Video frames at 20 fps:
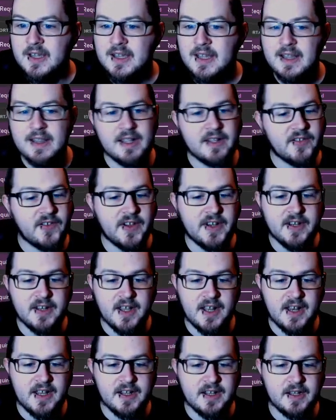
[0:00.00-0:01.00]
That's fine. I
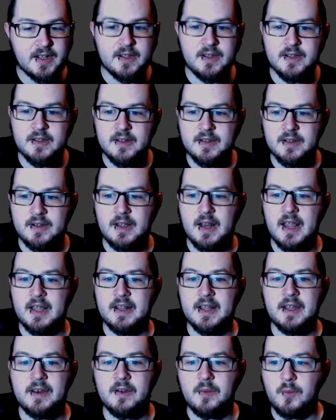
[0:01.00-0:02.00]
like
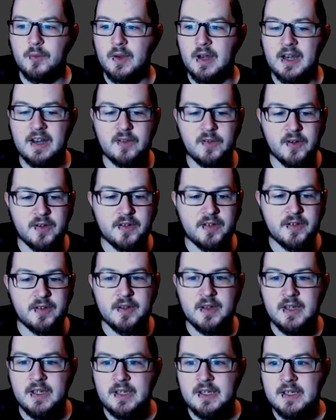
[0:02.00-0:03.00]
that. At least there's,
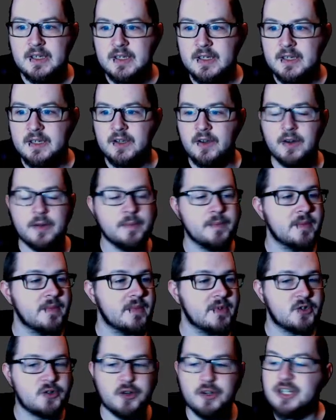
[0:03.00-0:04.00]
you know,
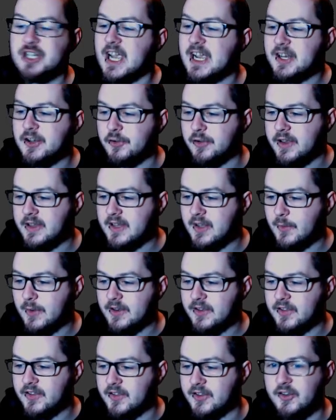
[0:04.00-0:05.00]
trajectory. They want
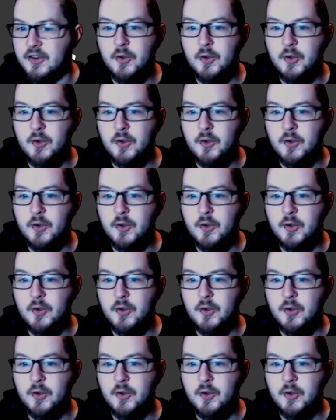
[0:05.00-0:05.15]
us to do